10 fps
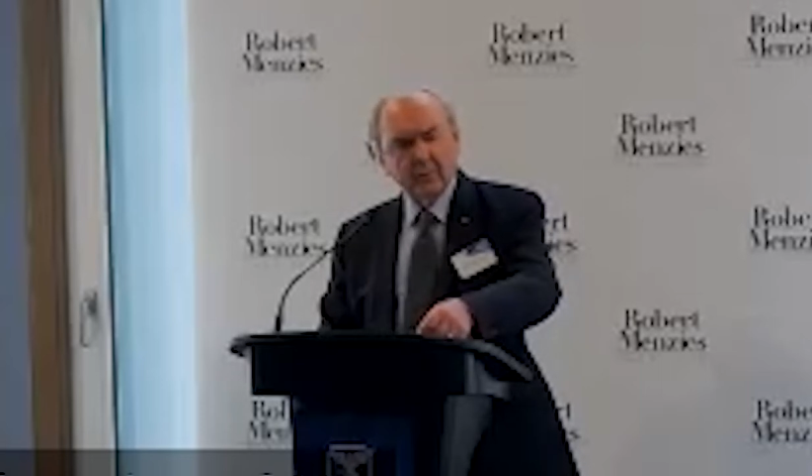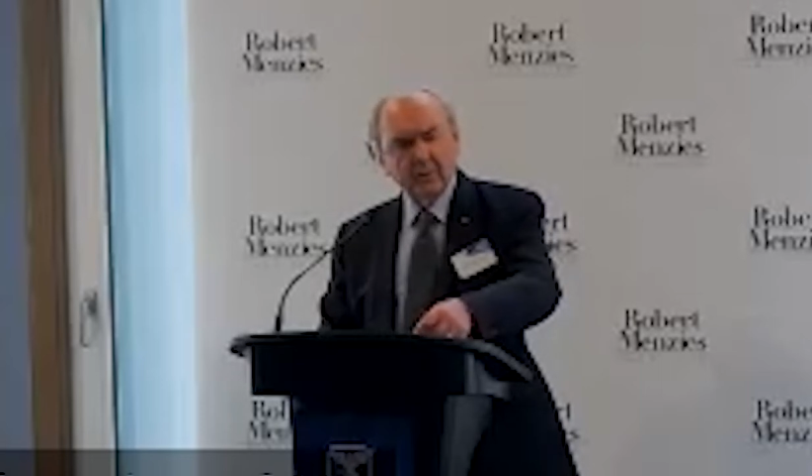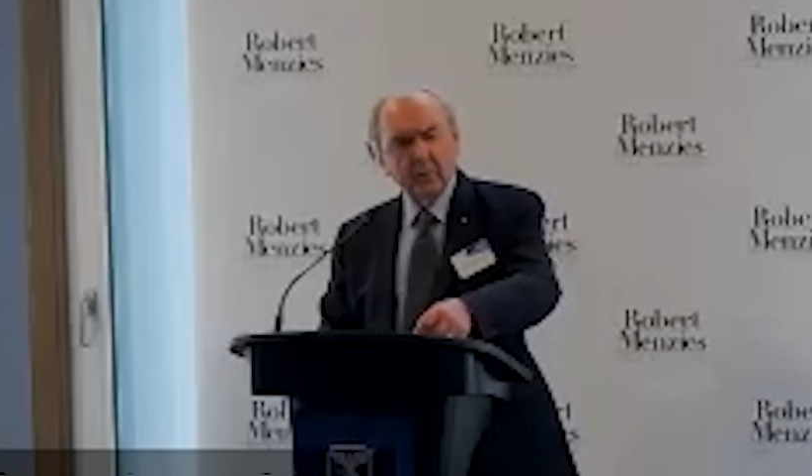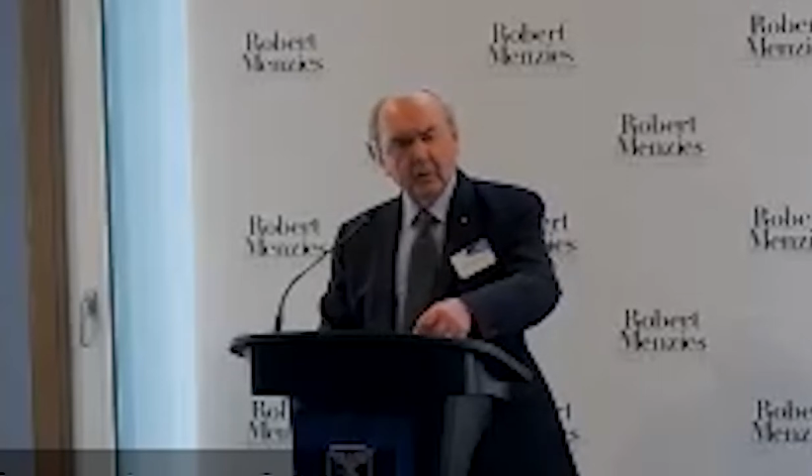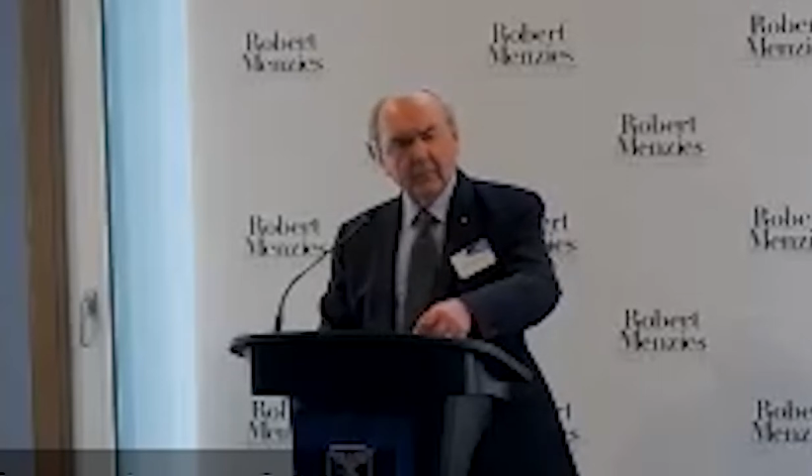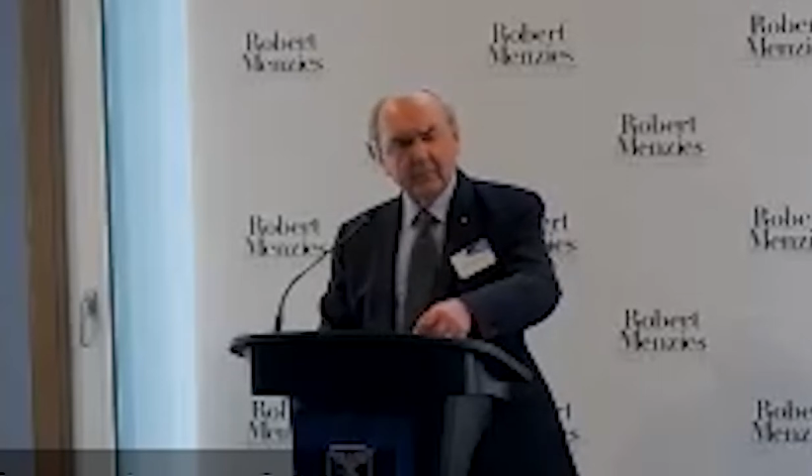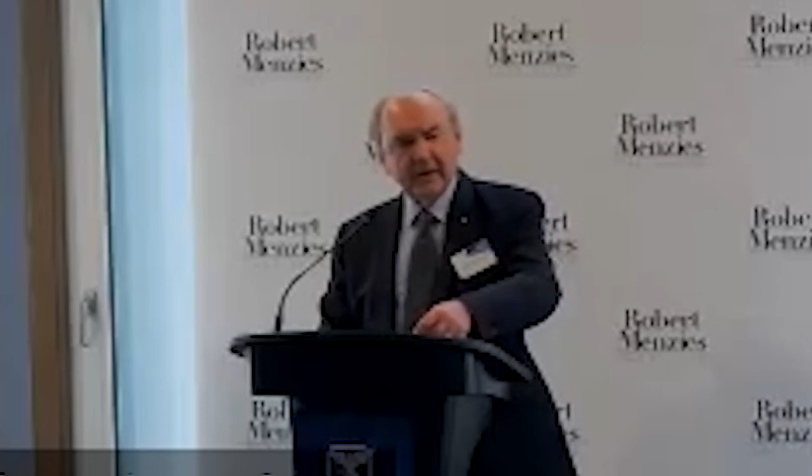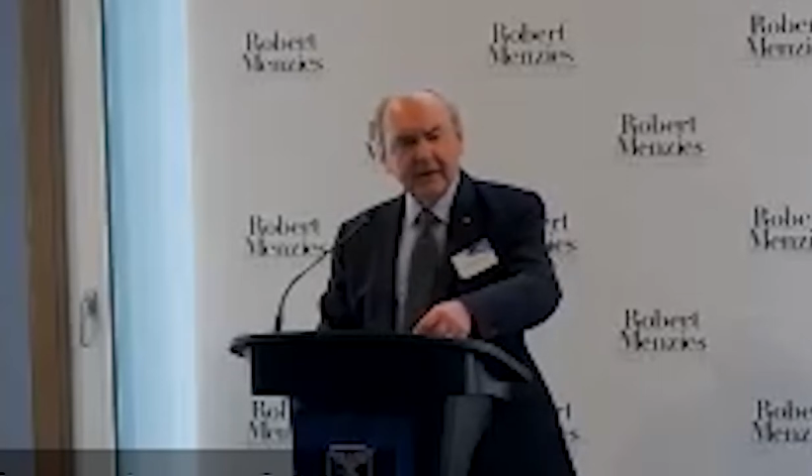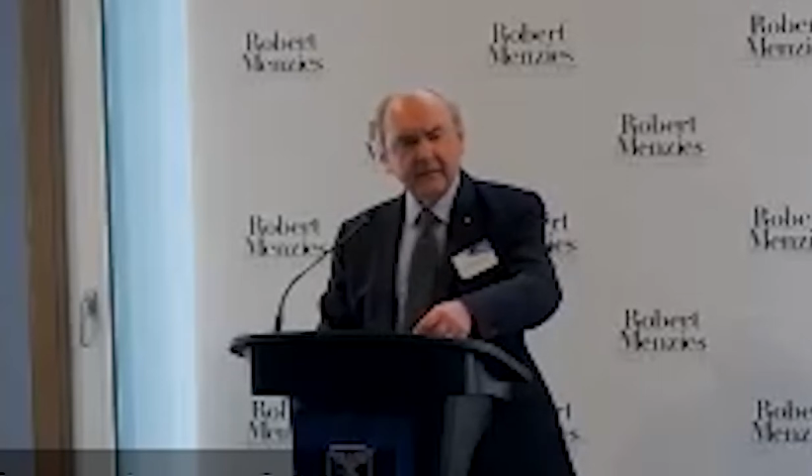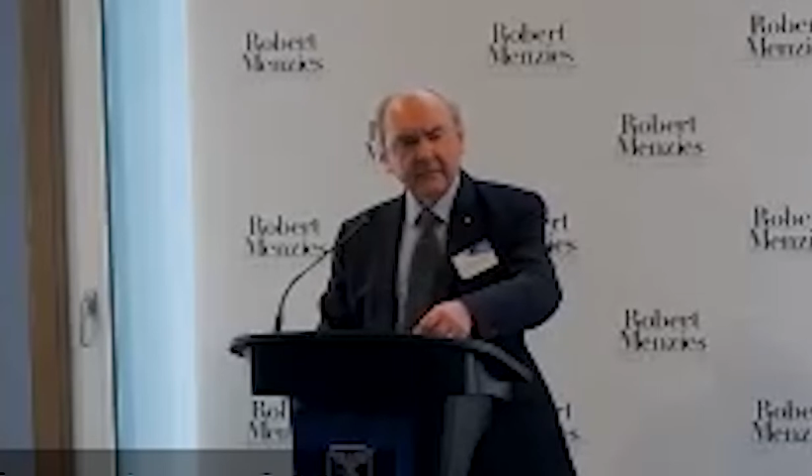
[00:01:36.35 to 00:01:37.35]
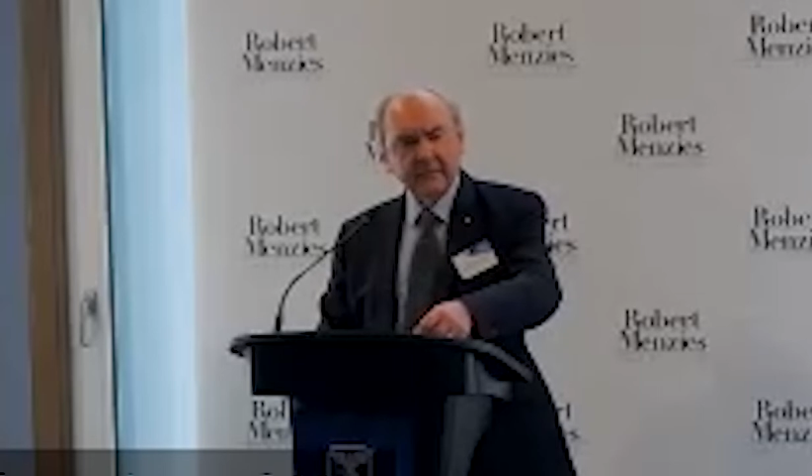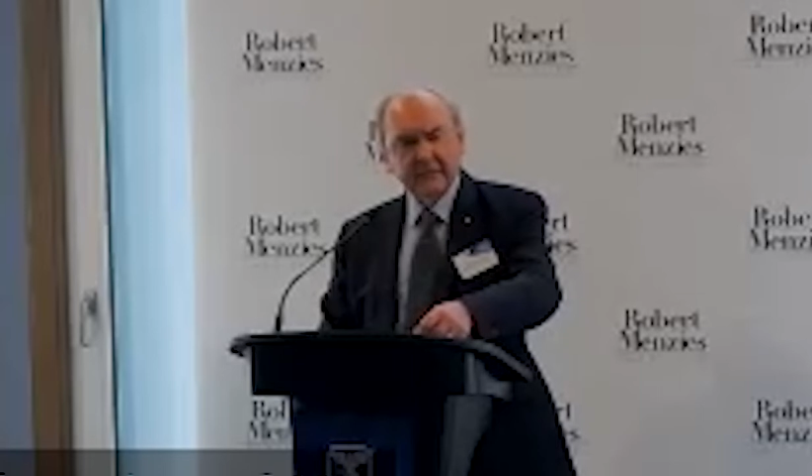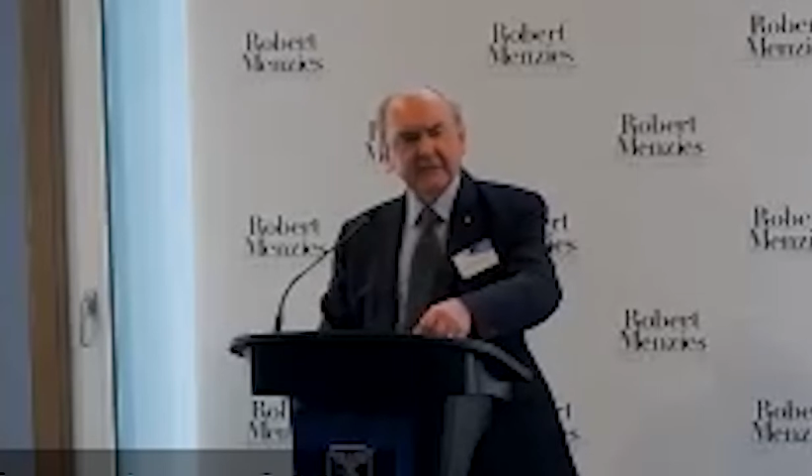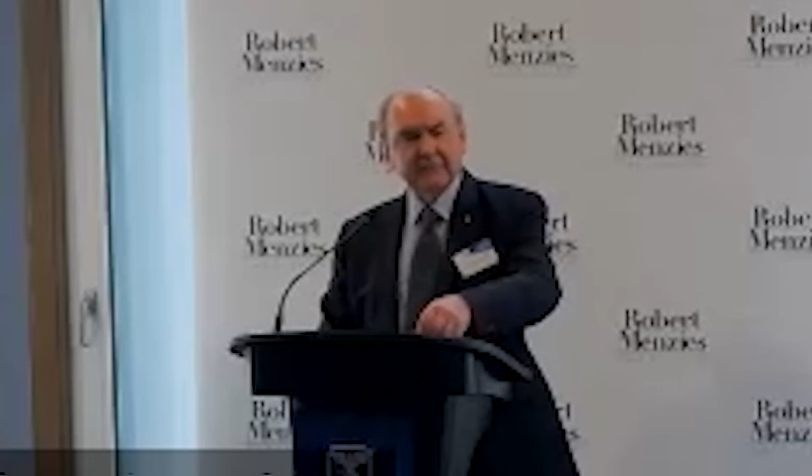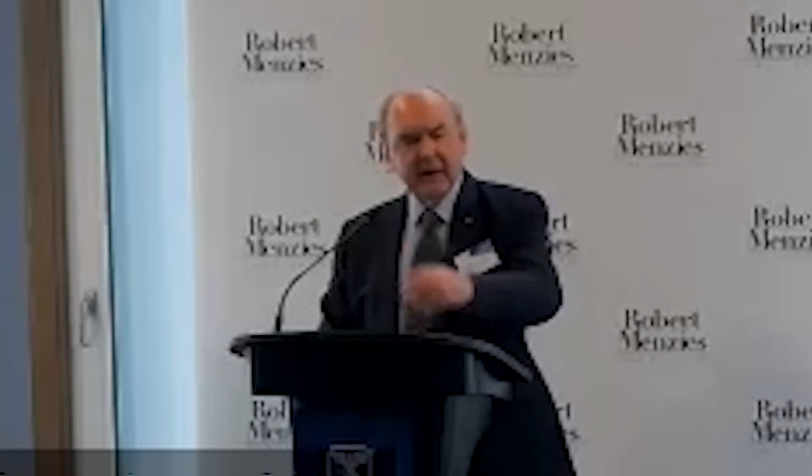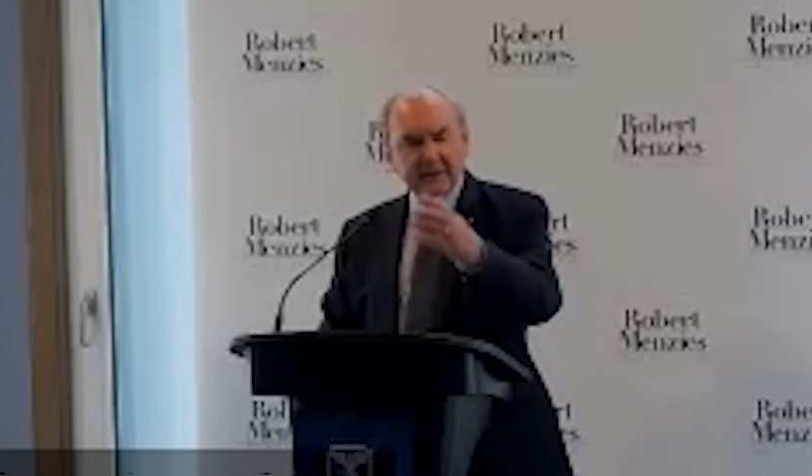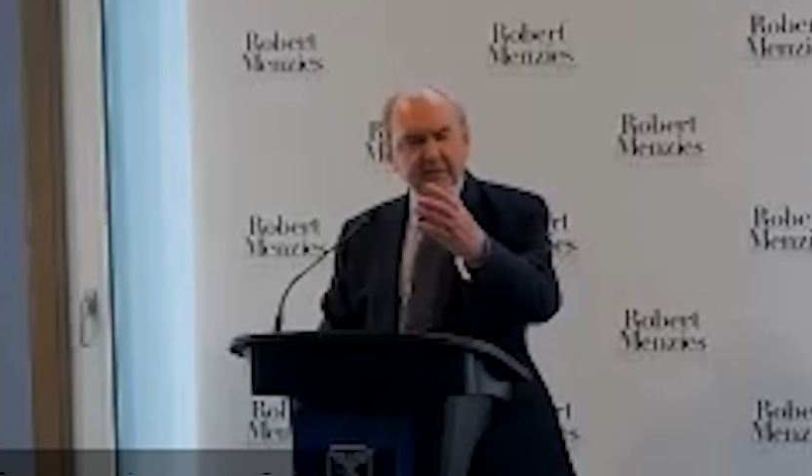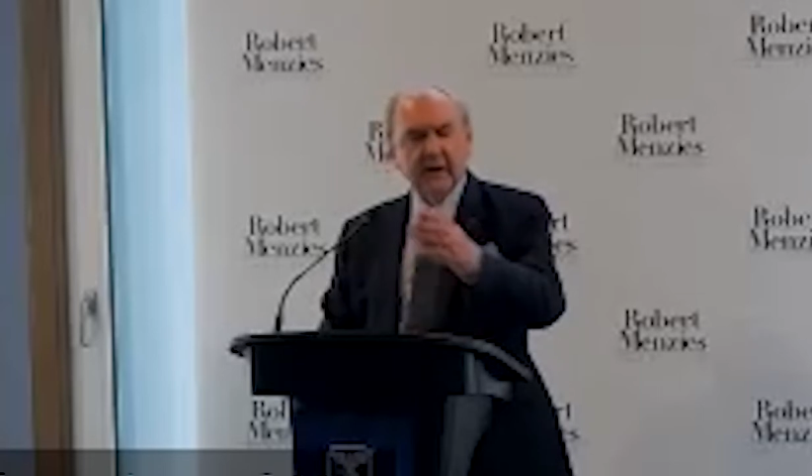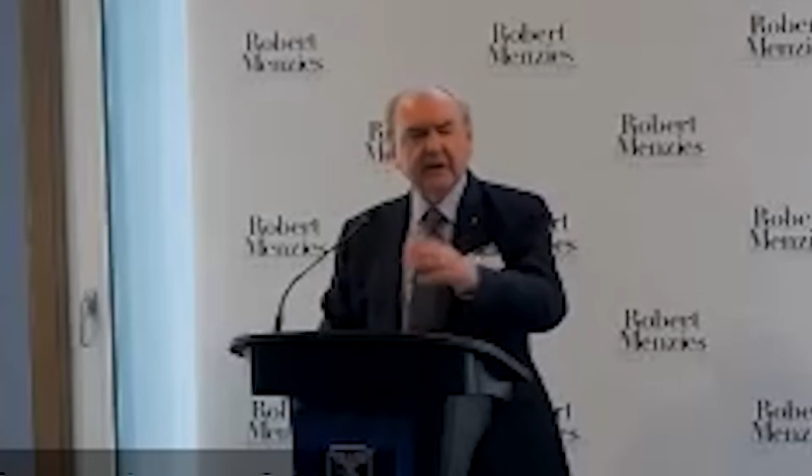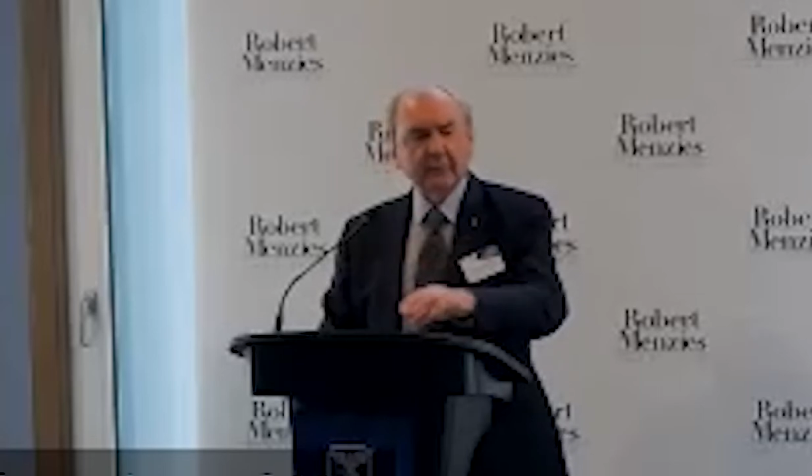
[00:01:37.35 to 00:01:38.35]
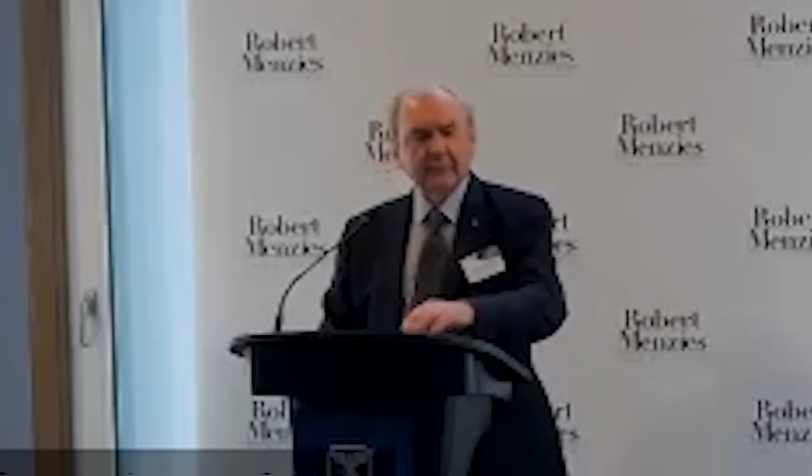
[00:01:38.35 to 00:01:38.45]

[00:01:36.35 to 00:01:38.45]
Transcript: well, what made this man tick?